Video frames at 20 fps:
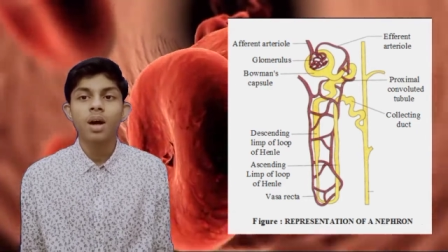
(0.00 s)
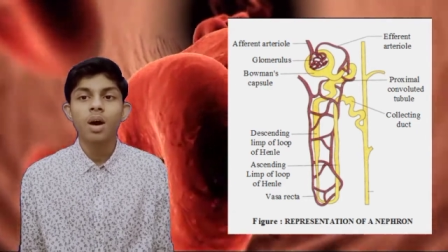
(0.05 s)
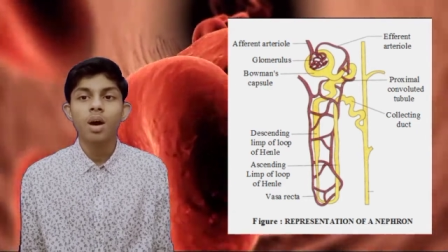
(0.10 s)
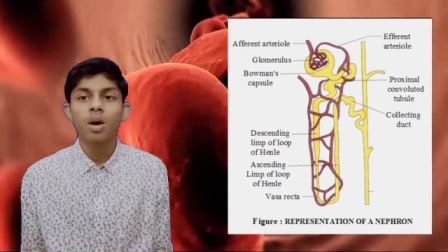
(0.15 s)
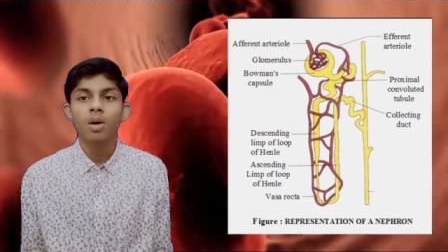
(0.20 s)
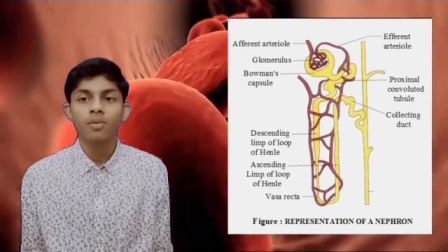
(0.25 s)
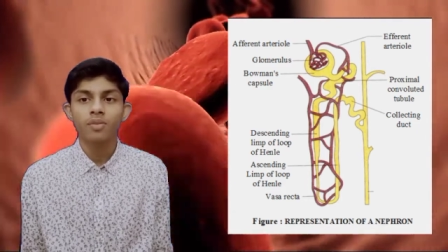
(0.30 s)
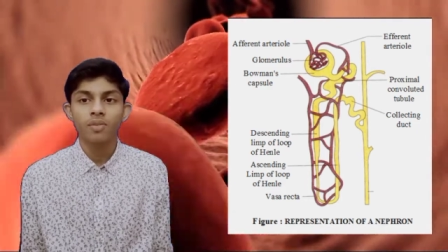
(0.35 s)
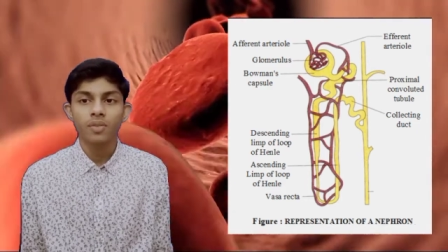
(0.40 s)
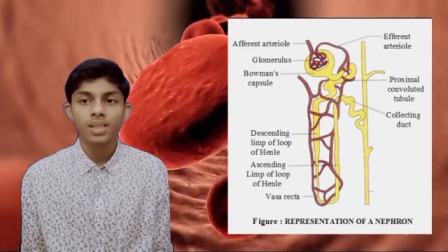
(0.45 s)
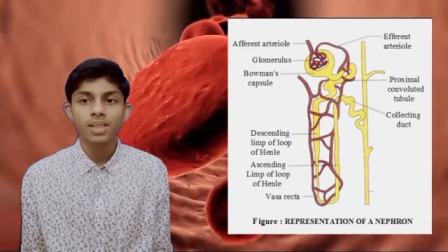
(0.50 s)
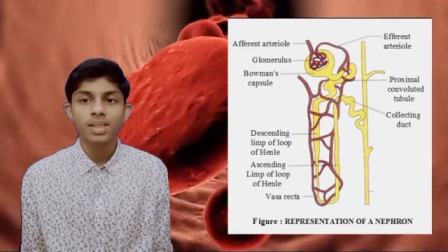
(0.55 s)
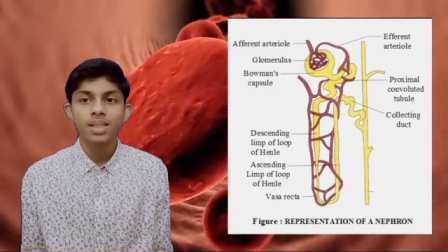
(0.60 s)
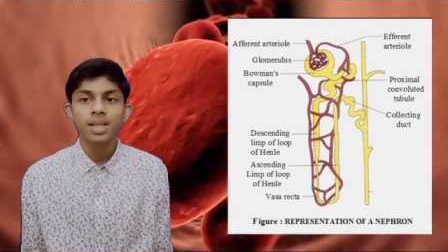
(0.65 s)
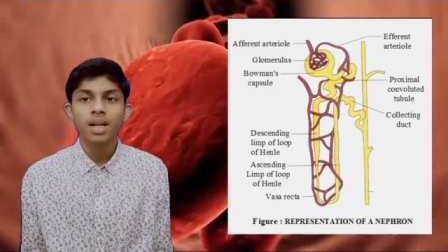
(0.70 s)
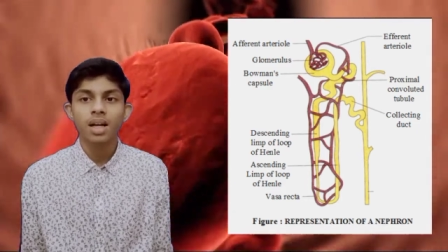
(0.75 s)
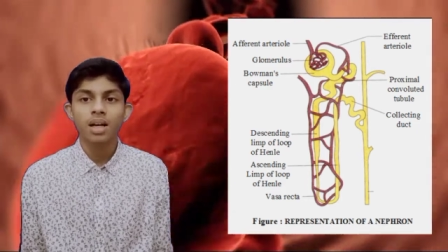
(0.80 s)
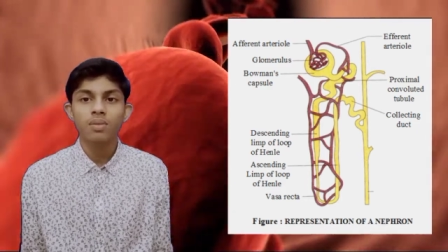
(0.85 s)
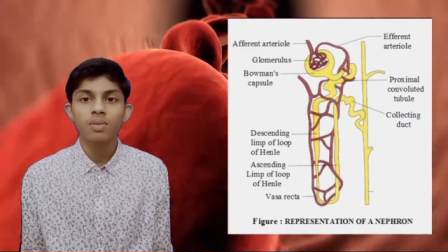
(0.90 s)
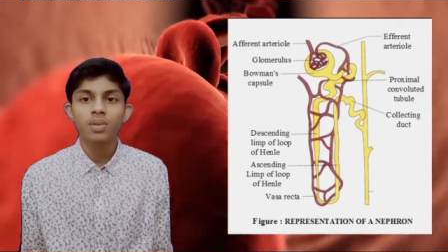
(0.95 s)
of which
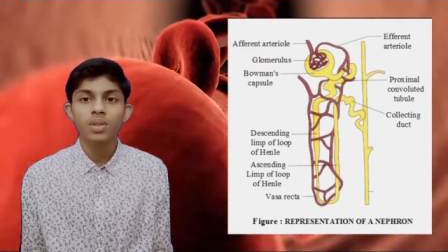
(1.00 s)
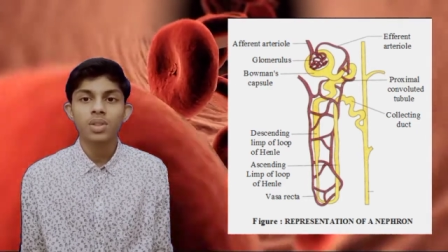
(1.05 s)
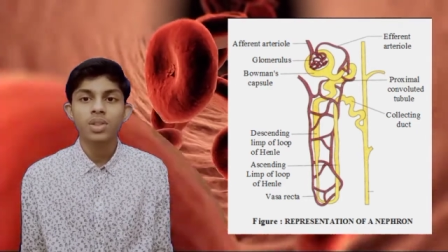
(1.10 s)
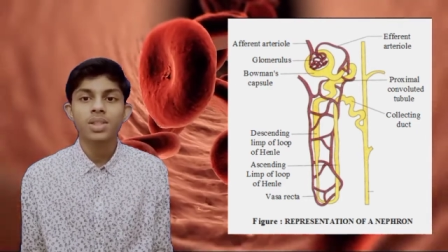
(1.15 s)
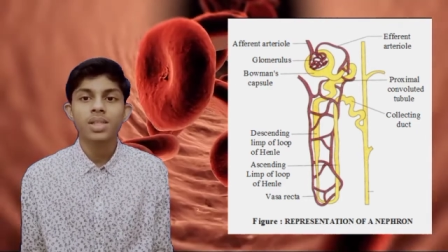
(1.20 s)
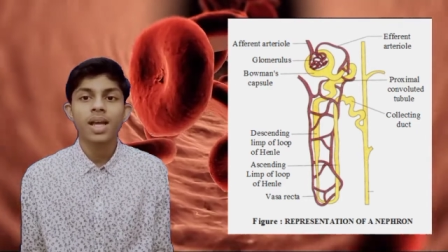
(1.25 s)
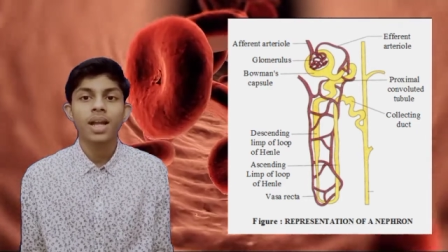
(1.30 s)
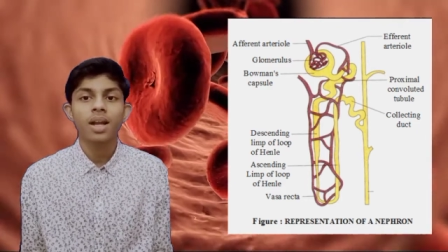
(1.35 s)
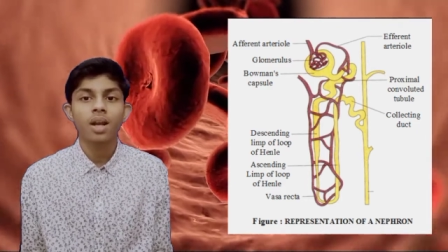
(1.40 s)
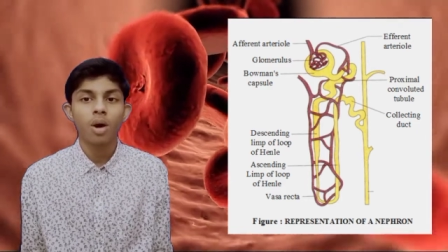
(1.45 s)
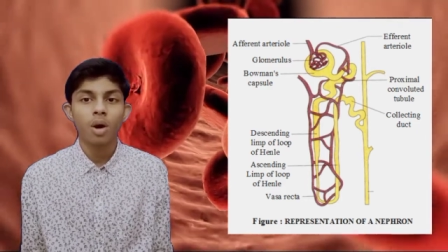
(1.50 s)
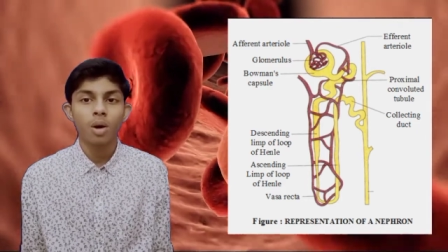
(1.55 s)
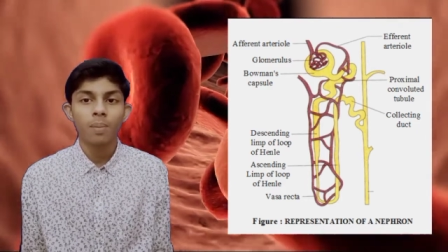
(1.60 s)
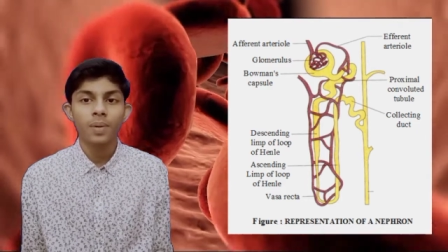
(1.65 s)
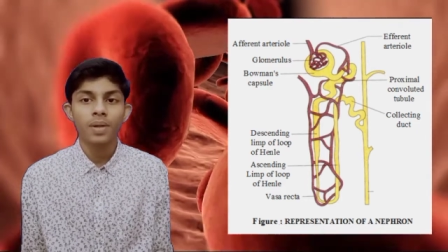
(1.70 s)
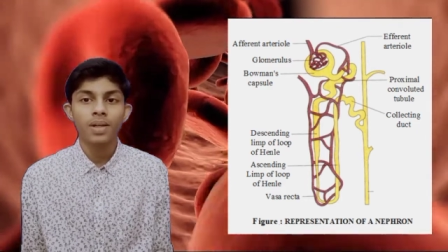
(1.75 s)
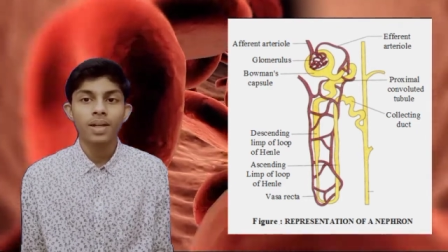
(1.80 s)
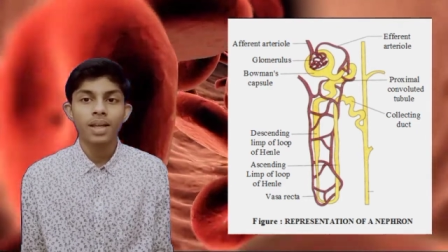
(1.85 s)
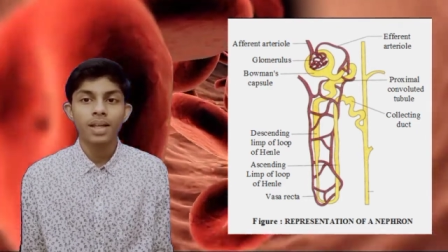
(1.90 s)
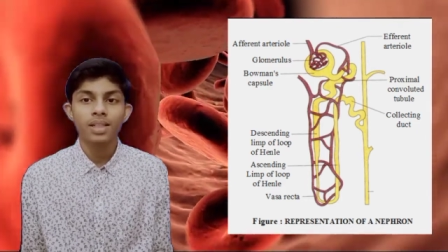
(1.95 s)
converge and
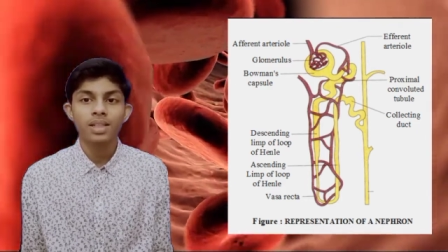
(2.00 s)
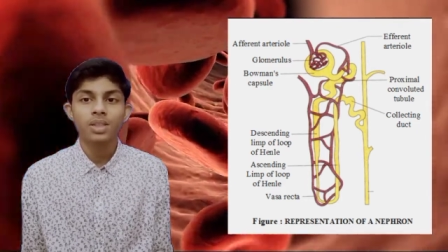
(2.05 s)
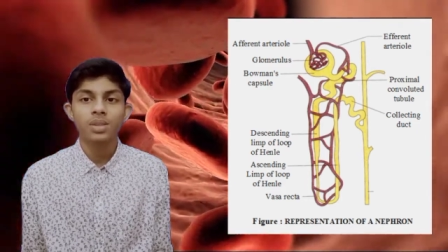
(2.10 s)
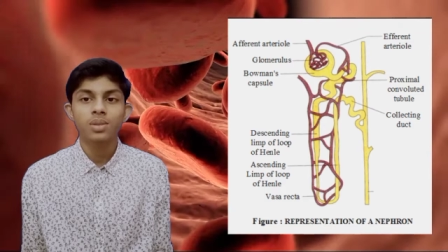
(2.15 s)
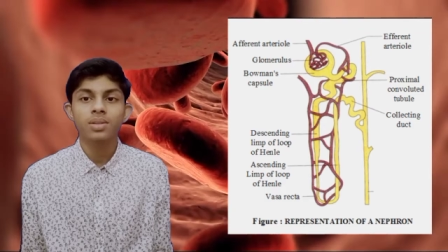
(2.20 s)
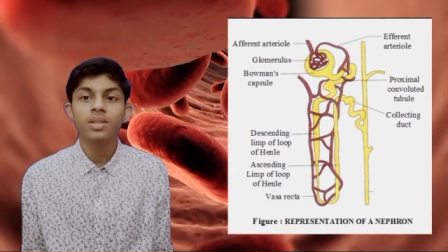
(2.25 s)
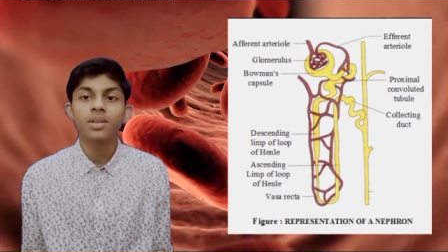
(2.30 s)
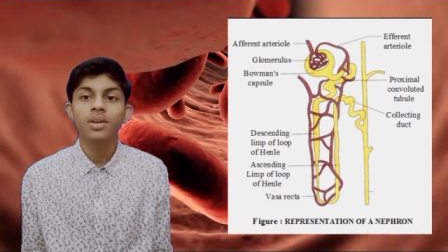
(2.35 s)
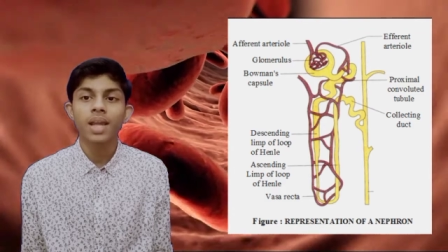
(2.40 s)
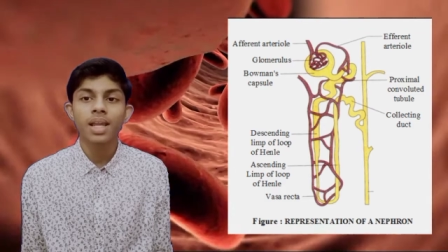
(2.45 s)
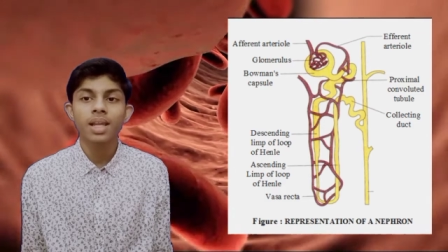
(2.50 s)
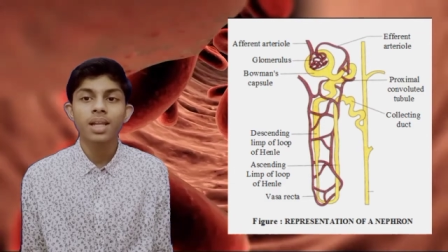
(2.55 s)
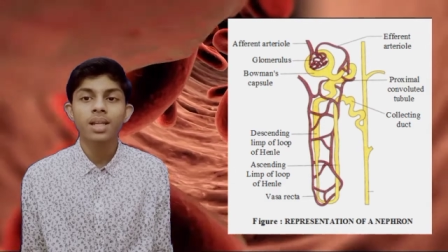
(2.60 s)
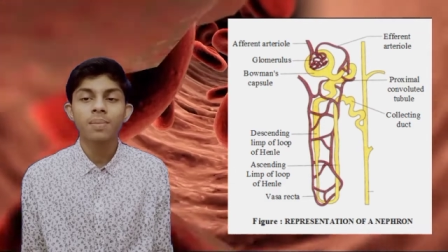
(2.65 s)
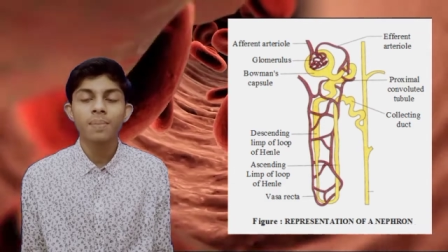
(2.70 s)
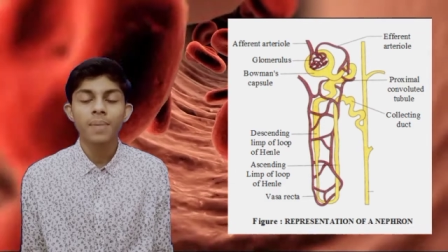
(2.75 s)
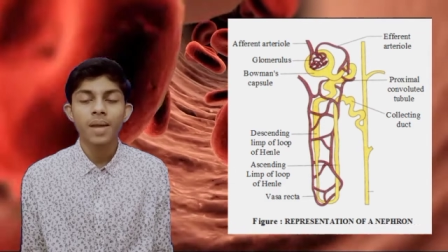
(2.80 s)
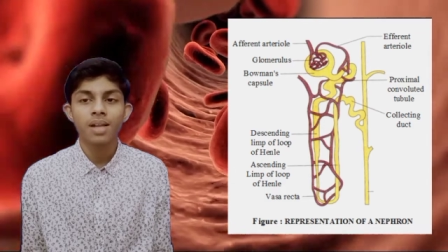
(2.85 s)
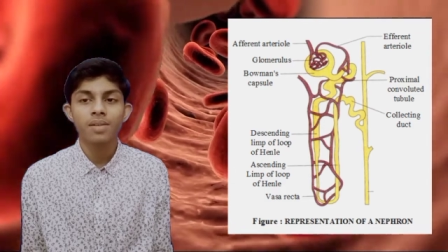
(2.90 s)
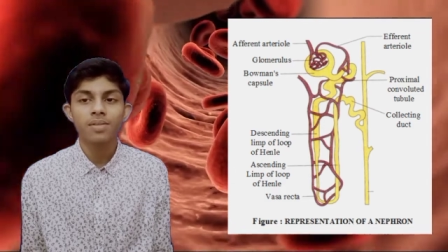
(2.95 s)
open into the renal
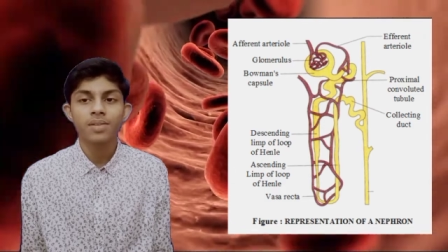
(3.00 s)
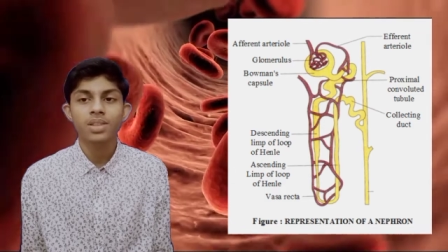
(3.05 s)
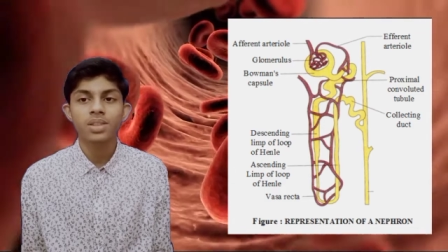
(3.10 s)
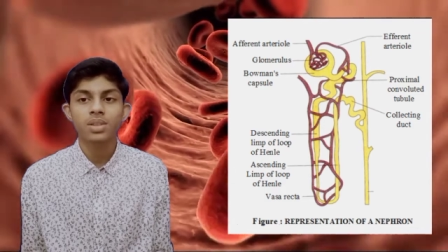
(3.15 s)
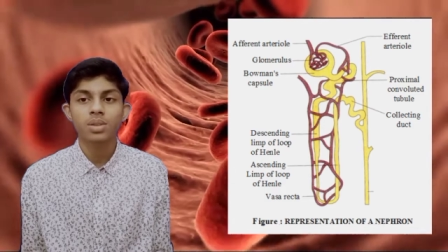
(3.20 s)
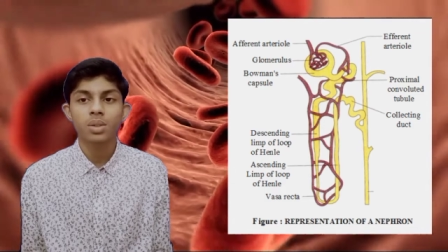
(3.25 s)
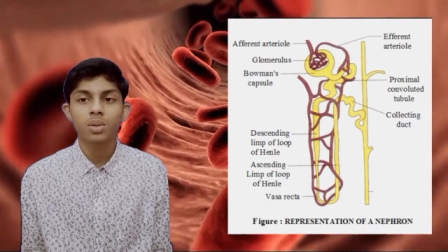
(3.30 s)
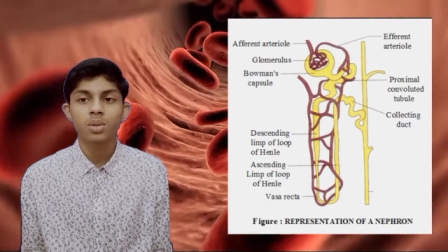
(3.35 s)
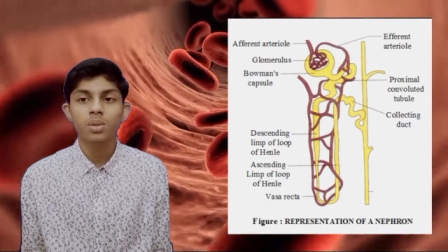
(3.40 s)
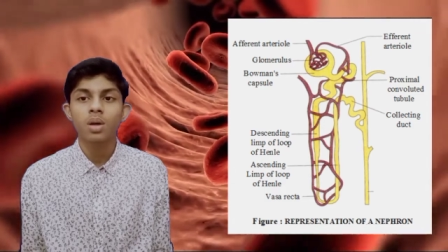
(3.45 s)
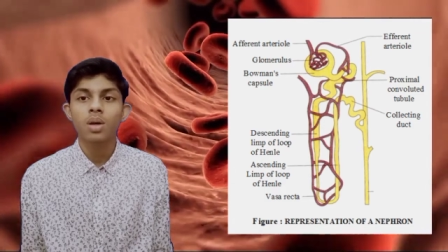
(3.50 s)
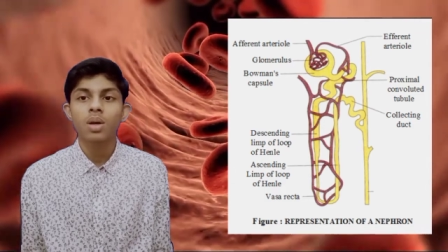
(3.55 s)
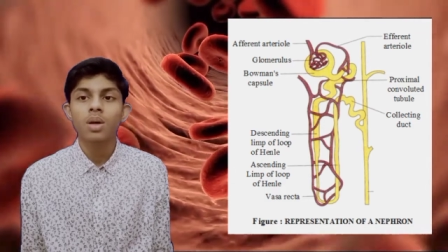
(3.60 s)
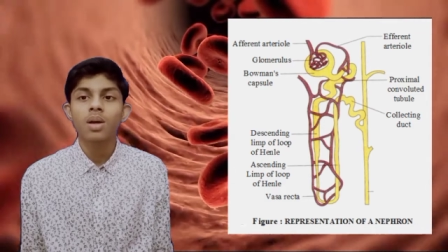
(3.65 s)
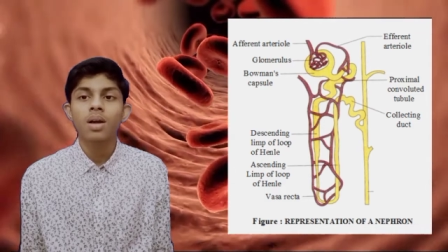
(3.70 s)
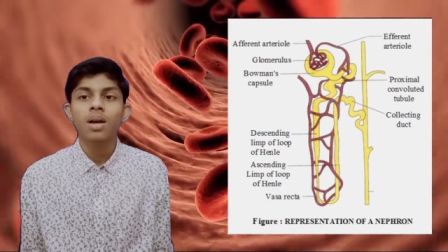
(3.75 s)
pelvis through